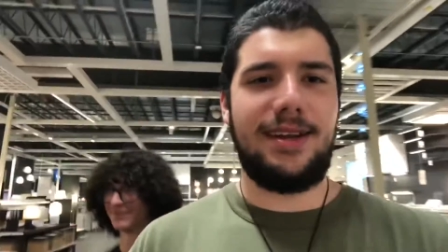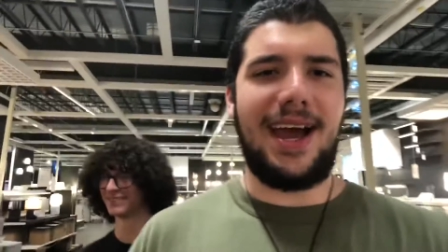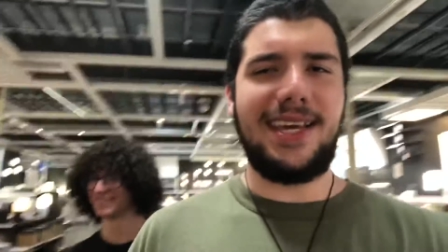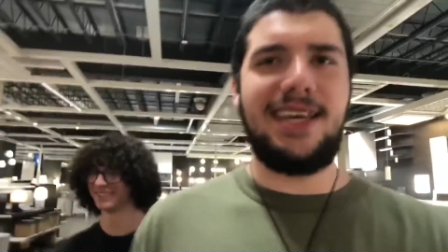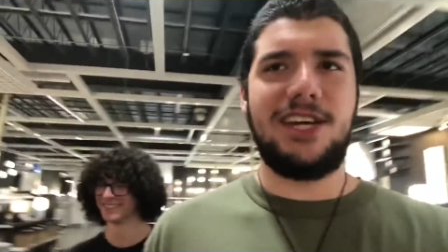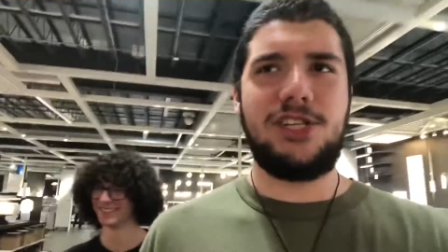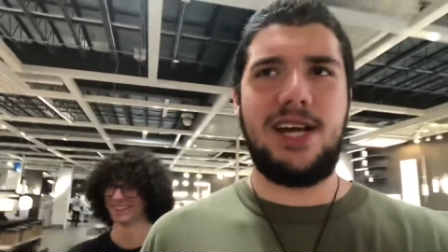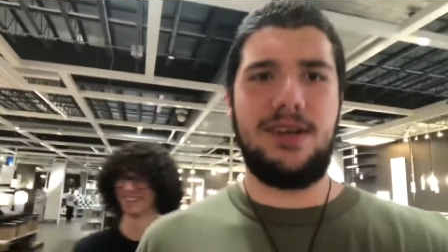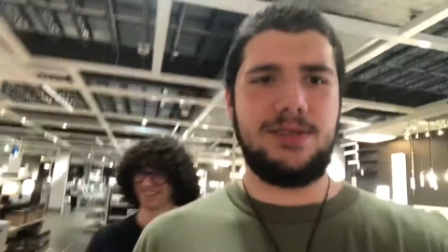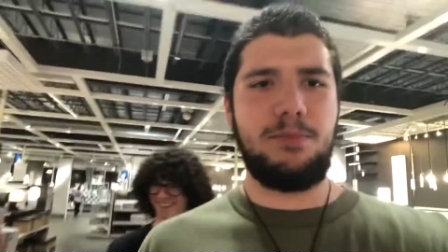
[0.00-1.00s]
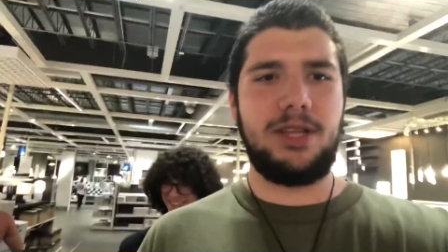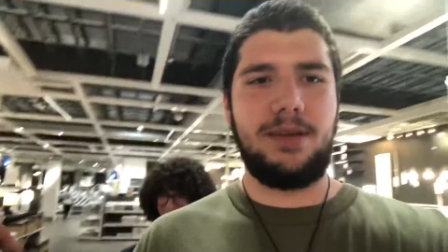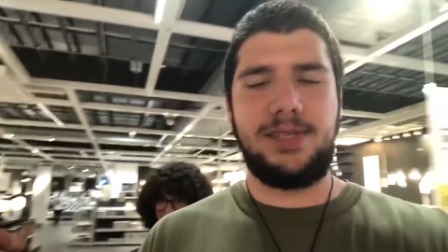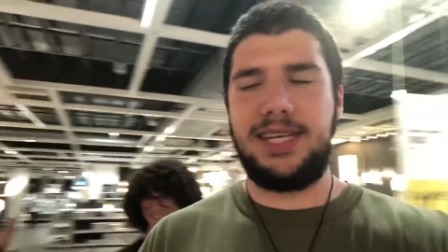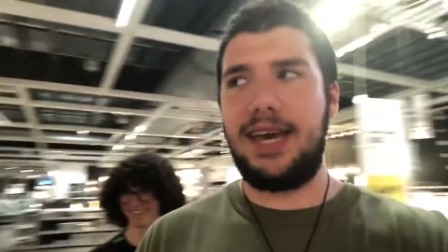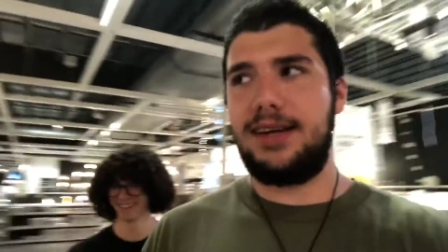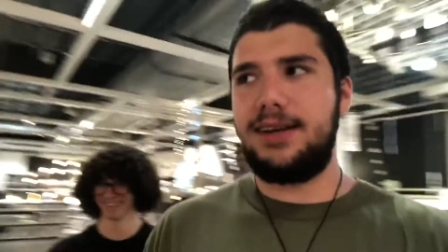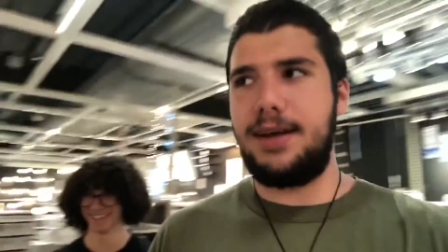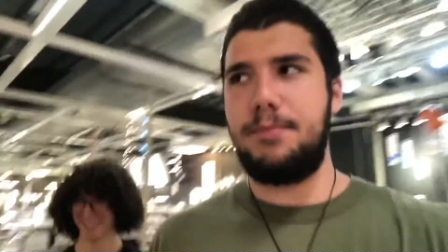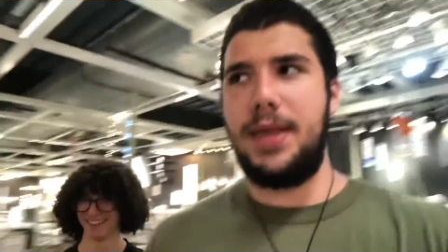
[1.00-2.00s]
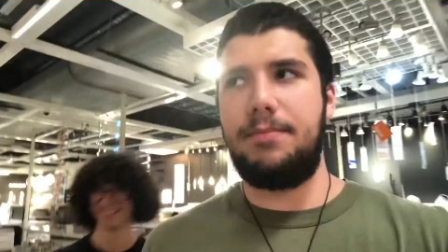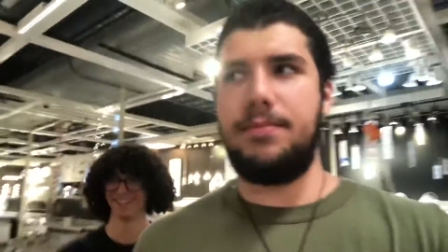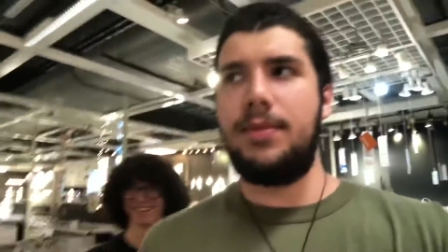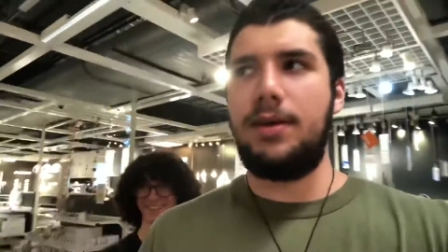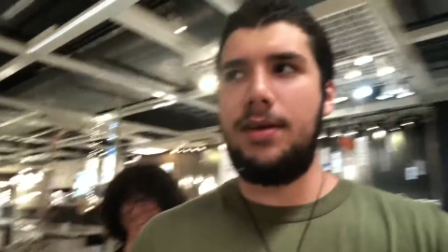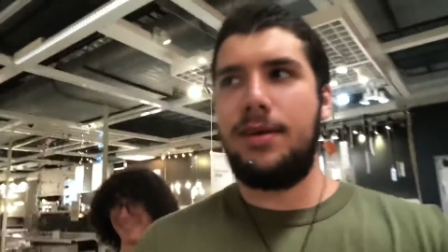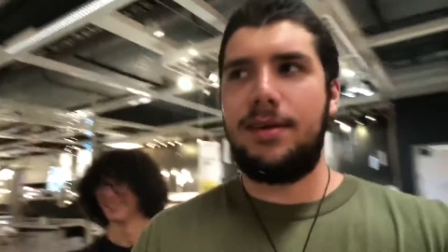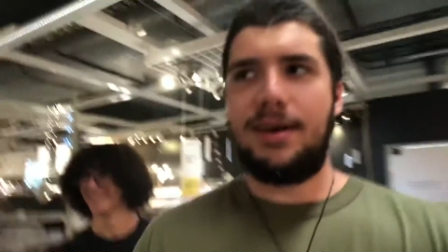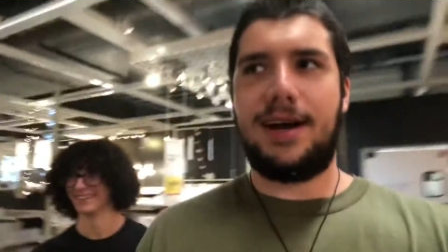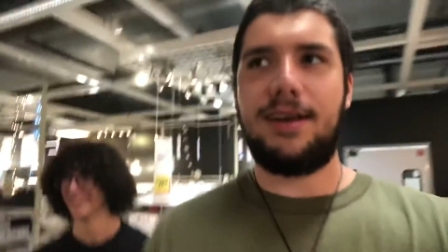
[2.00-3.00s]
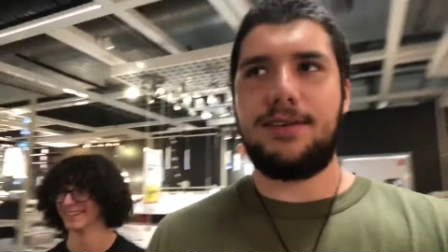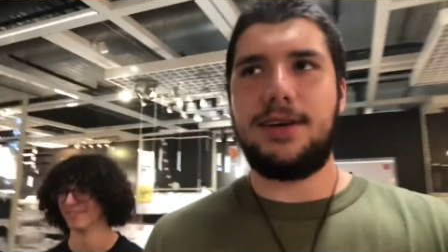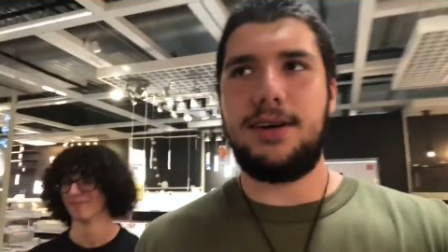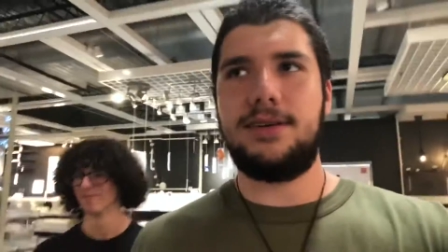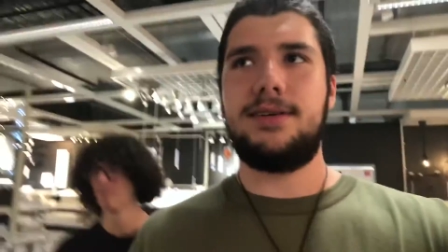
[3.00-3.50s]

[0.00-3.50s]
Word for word: IKEA chairs and put them together and then, I don't know.